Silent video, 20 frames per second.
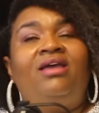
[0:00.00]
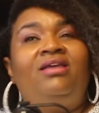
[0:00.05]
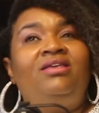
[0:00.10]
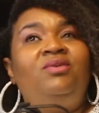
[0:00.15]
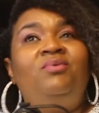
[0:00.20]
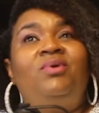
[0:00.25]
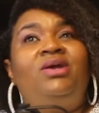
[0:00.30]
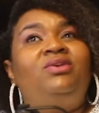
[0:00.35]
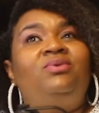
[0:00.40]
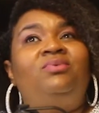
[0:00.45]

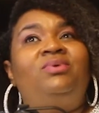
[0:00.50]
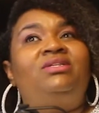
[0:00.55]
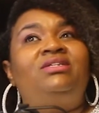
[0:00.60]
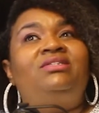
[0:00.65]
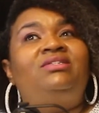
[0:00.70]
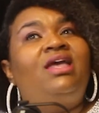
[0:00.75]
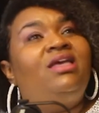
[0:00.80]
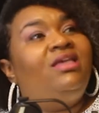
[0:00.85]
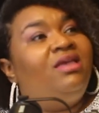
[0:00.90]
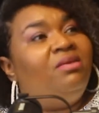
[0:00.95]
You want to do
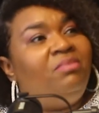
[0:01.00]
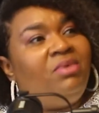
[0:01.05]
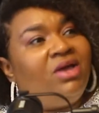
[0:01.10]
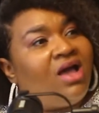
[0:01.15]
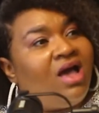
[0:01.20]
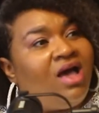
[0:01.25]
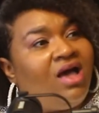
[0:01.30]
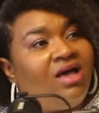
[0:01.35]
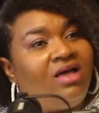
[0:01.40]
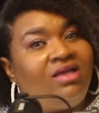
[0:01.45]
real estate, give me a
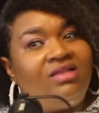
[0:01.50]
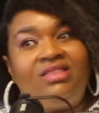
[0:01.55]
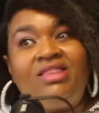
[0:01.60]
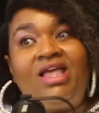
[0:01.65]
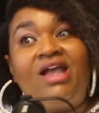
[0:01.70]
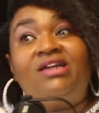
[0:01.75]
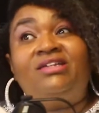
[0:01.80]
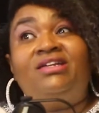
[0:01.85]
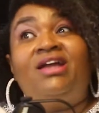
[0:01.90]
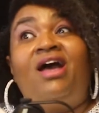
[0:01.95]
call.
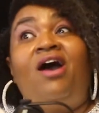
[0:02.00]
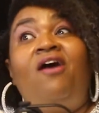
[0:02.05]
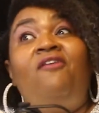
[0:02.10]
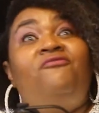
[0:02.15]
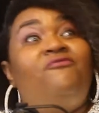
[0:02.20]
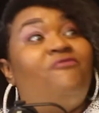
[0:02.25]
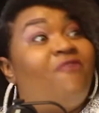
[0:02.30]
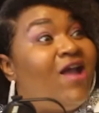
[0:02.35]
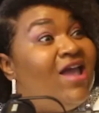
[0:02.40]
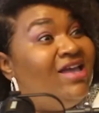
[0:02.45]
They're
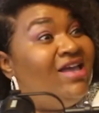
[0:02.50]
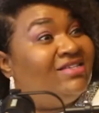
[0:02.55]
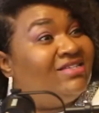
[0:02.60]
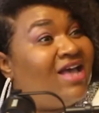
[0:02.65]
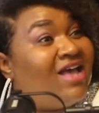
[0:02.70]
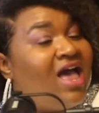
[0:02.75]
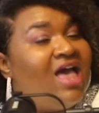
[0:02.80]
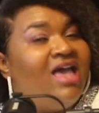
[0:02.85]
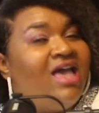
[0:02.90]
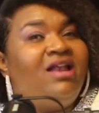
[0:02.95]
afraid
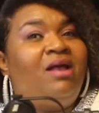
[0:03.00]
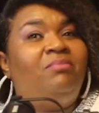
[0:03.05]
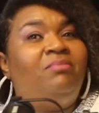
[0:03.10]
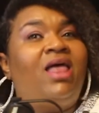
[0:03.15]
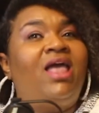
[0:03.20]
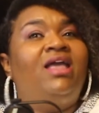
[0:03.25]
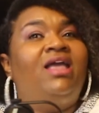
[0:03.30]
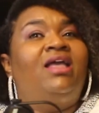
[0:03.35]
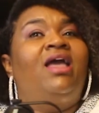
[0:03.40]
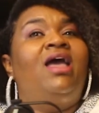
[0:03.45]
to call. And I'm
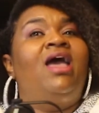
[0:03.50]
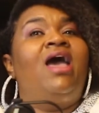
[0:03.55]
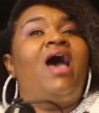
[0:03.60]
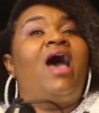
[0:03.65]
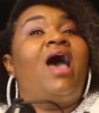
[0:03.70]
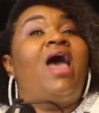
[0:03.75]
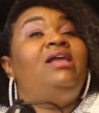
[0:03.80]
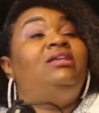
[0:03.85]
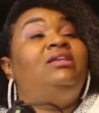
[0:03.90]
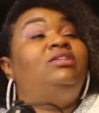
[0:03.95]
like,
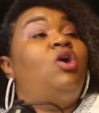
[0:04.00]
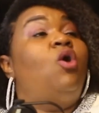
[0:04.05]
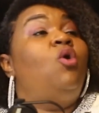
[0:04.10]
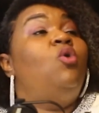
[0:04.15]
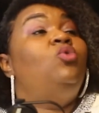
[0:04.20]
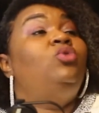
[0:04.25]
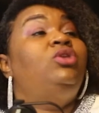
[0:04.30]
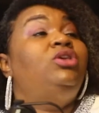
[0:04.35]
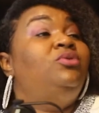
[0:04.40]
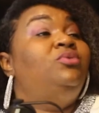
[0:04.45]
I
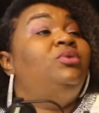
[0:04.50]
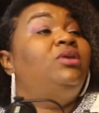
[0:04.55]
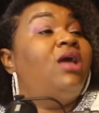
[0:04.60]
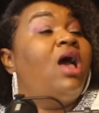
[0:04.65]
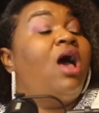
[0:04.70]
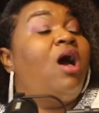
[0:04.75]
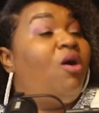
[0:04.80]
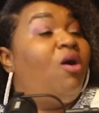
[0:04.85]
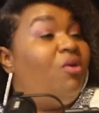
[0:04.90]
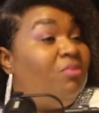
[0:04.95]
told you to
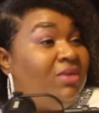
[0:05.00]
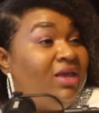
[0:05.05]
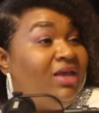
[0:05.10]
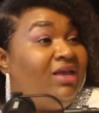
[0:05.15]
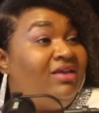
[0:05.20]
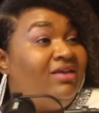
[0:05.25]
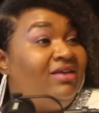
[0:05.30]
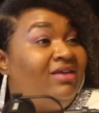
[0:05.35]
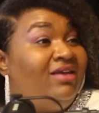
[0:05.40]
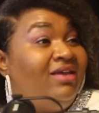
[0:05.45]
call
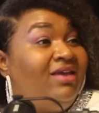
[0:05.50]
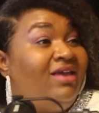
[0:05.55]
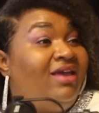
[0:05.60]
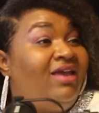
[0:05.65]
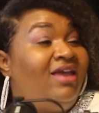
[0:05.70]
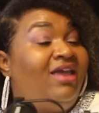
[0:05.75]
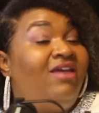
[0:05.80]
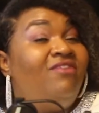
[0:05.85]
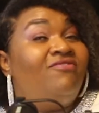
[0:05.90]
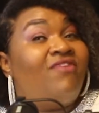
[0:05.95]
me.
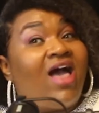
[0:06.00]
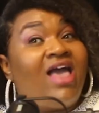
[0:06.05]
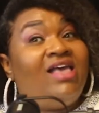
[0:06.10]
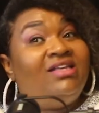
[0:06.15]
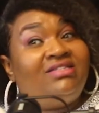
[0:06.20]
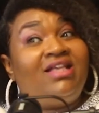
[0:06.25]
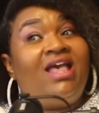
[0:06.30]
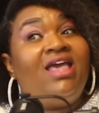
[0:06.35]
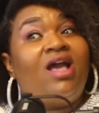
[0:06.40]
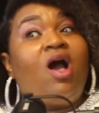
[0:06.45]
If
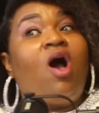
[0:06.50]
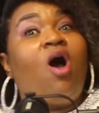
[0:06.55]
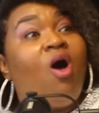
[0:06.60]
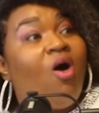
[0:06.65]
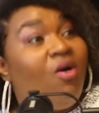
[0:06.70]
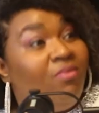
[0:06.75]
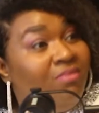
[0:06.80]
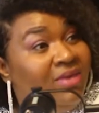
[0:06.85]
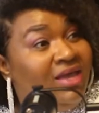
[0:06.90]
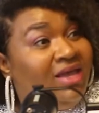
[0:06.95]
I say
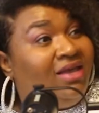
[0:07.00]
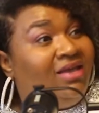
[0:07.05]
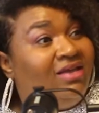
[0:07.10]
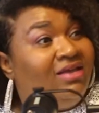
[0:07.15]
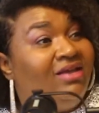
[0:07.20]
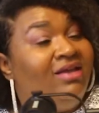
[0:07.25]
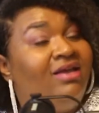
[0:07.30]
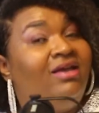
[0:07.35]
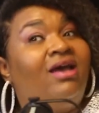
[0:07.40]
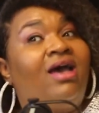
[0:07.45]
call me,
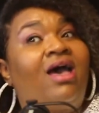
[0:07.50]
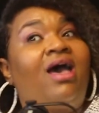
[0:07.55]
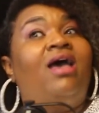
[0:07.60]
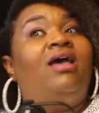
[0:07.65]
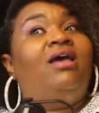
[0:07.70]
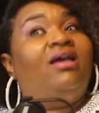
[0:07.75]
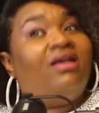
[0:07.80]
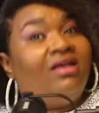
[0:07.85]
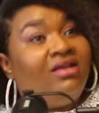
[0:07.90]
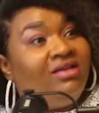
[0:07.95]

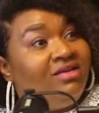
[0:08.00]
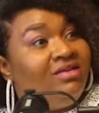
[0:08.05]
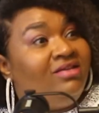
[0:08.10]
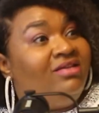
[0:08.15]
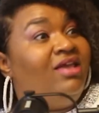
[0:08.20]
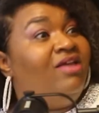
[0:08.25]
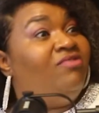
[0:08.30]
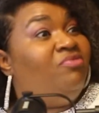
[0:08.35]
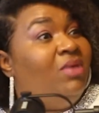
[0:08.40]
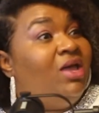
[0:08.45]

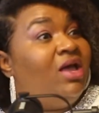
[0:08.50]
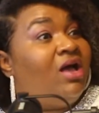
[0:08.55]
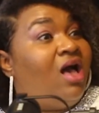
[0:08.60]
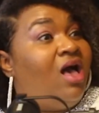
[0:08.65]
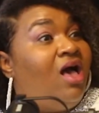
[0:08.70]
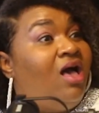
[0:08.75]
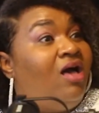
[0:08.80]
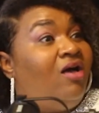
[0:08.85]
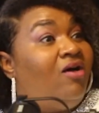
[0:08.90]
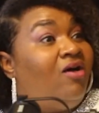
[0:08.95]
give me a
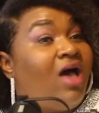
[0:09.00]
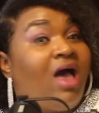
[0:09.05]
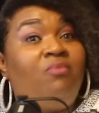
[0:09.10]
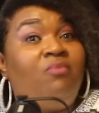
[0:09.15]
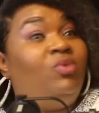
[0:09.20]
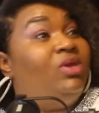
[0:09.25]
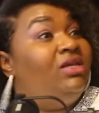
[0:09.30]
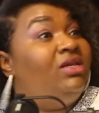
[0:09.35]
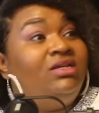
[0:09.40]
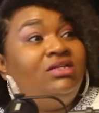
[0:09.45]
call.
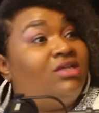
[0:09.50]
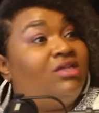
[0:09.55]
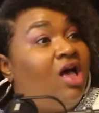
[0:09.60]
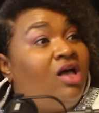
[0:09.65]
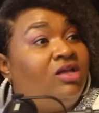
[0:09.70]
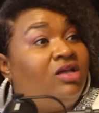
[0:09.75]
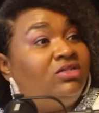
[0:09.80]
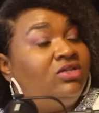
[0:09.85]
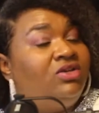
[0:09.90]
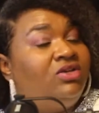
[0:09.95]
I'm willing to
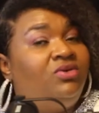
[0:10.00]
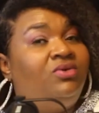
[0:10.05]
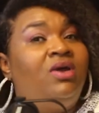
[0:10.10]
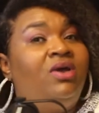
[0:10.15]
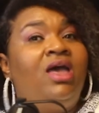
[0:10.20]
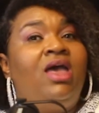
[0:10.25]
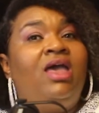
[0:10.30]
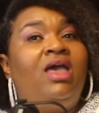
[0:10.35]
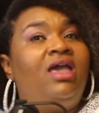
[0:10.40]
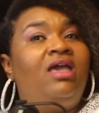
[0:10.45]
talk to you.
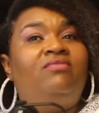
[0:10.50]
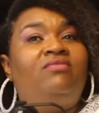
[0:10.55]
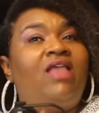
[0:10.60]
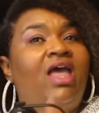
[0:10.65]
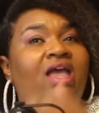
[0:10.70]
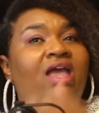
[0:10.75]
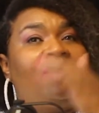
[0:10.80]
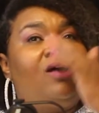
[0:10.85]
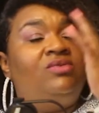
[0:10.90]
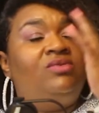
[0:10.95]

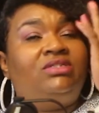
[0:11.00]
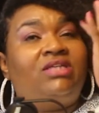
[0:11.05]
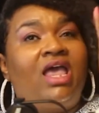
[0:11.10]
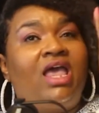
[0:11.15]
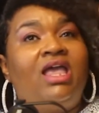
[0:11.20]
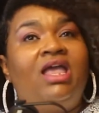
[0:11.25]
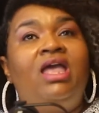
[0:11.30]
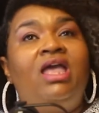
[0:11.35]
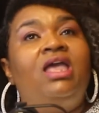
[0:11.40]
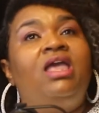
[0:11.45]
If
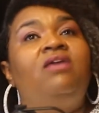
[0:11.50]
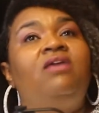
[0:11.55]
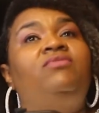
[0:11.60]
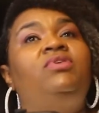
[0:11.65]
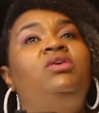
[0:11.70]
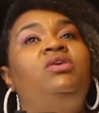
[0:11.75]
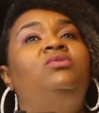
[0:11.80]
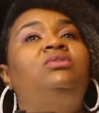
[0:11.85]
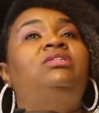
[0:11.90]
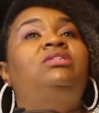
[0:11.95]

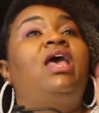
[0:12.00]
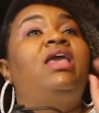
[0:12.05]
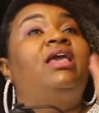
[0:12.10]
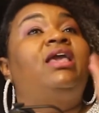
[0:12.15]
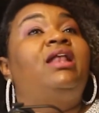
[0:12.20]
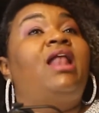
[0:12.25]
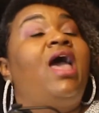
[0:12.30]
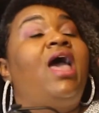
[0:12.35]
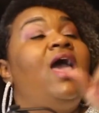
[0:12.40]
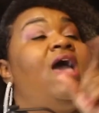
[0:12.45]
you say,
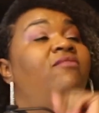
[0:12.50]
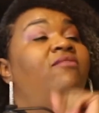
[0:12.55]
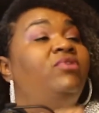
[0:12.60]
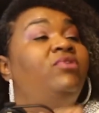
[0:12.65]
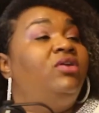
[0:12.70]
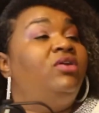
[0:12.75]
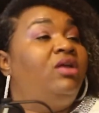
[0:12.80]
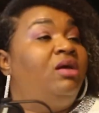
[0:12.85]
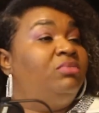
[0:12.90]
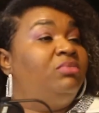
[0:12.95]
can I
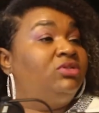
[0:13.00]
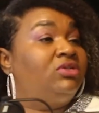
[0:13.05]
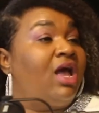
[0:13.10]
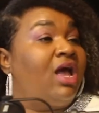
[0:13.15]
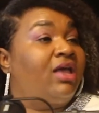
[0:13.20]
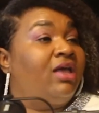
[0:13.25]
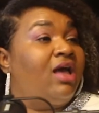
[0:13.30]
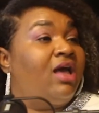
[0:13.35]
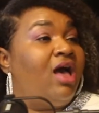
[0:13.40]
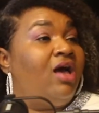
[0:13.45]
have your number so
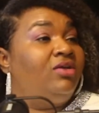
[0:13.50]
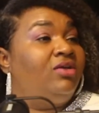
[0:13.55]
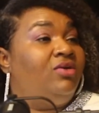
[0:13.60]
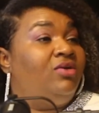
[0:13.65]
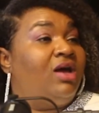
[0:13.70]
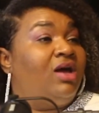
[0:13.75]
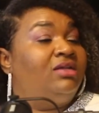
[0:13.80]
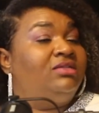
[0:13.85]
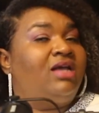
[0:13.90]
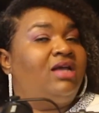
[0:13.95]
I can call
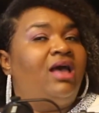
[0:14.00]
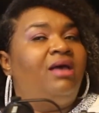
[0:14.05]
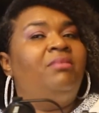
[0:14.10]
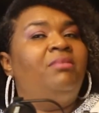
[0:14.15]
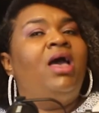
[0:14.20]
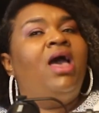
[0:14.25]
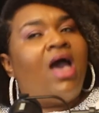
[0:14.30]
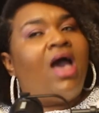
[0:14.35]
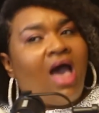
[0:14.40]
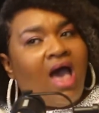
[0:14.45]
you all the time?